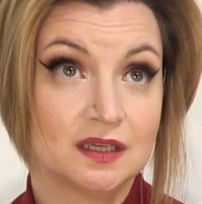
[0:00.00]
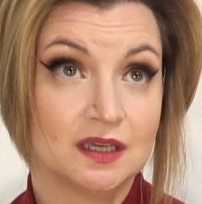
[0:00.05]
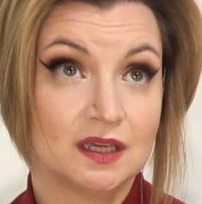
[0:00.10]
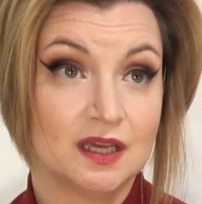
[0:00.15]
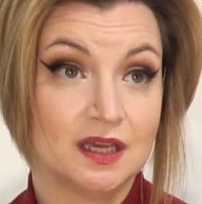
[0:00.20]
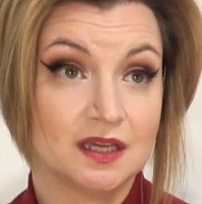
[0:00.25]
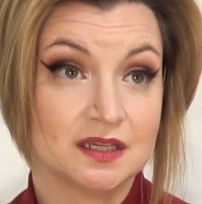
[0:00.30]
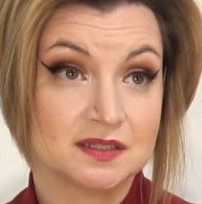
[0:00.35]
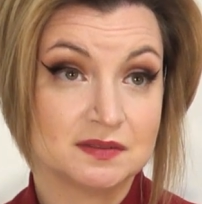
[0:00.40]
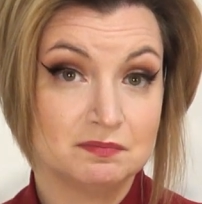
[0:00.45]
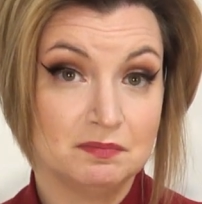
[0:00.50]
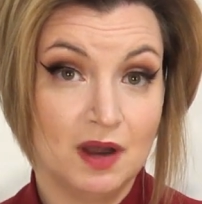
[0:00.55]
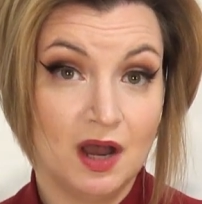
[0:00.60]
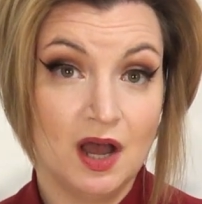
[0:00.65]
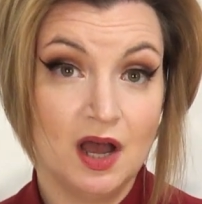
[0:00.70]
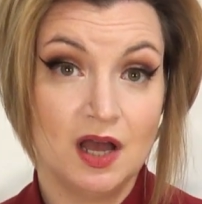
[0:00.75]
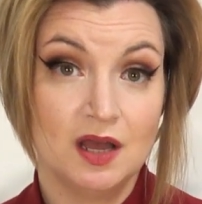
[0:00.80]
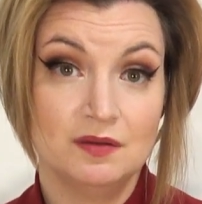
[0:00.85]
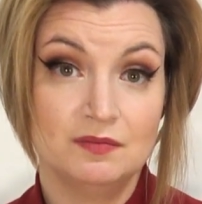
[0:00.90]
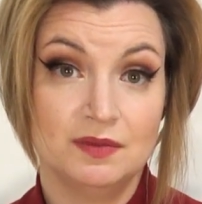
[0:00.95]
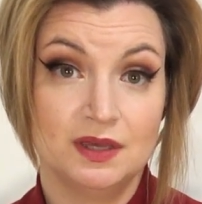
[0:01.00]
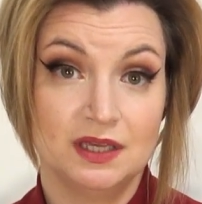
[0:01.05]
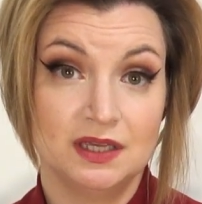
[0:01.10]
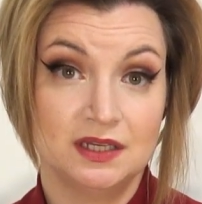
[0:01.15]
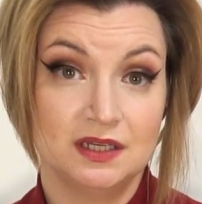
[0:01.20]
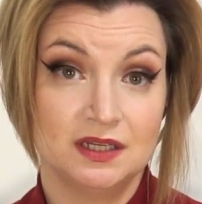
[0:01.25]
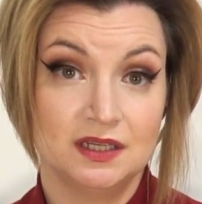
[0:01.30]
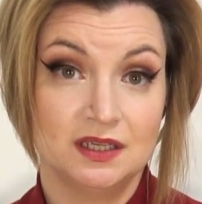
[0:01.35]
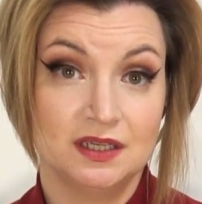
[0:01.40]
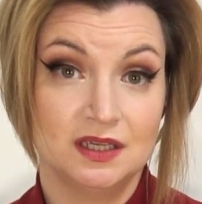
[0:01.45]
his mom
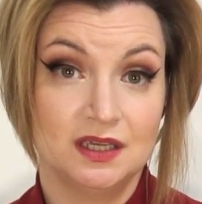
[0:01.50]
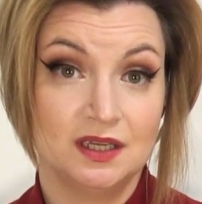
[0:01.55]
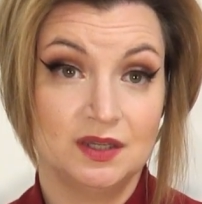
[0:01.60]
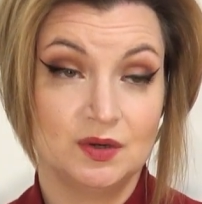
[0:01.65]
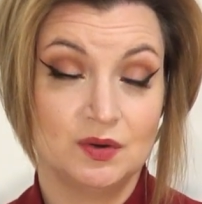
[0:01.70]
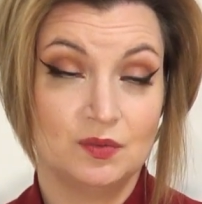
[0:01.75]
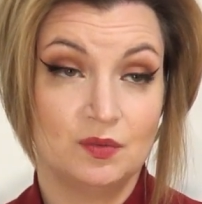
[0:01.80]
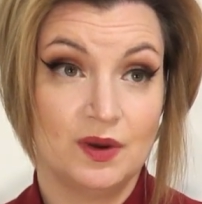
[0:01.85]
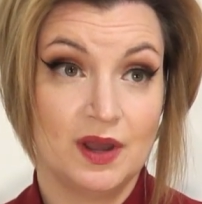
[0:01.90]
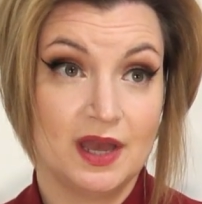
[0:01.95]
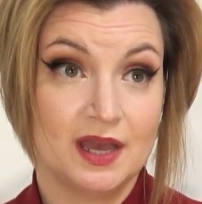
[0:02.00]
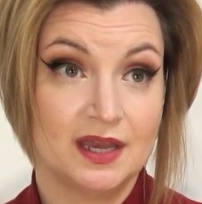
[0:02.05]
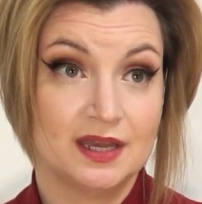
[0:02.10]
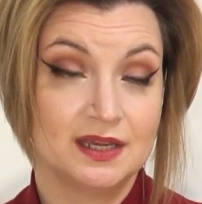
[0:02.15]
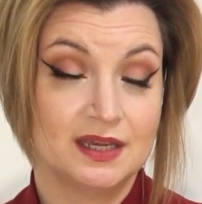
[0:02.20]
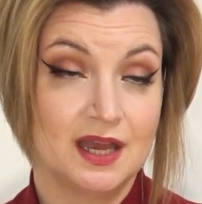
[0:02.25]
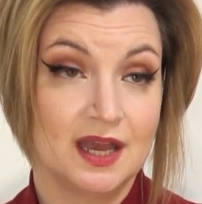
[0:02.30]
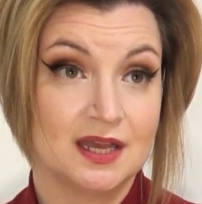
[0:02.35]
in a way,